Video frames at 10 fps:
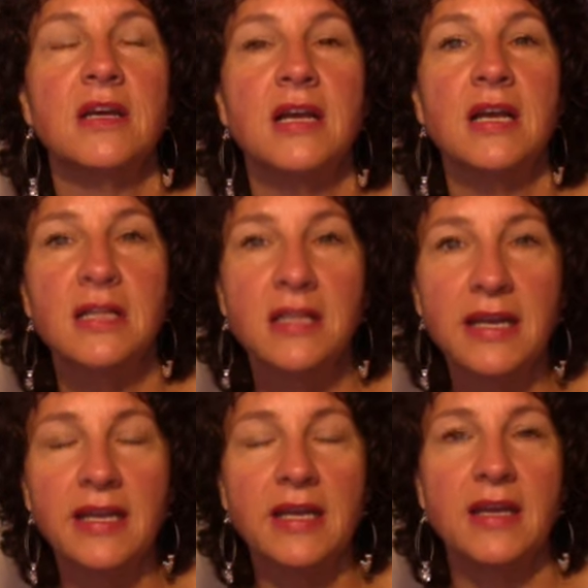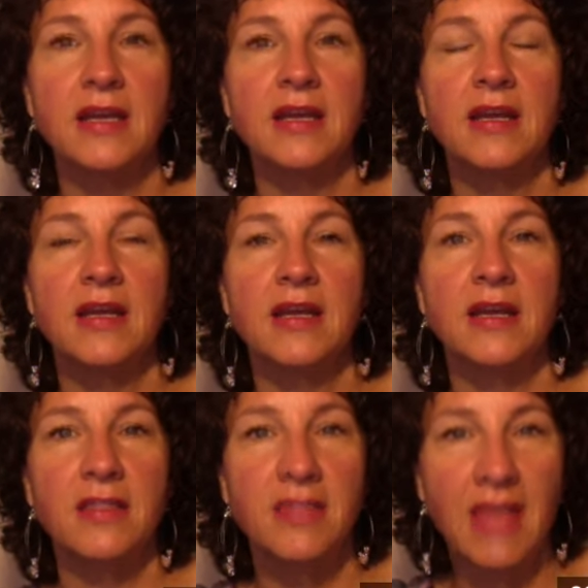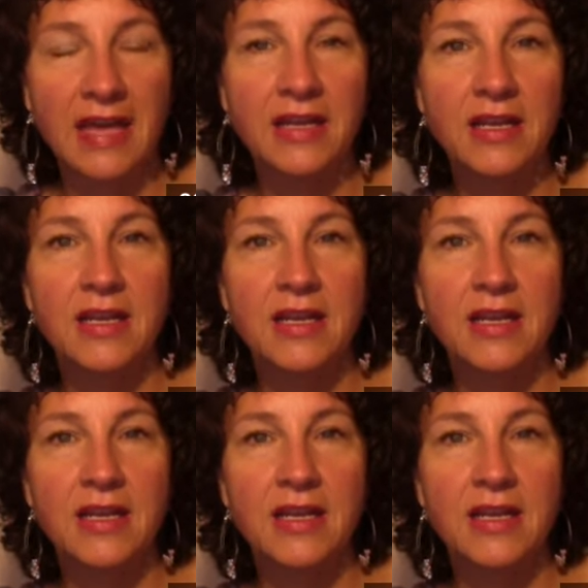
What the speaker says: click that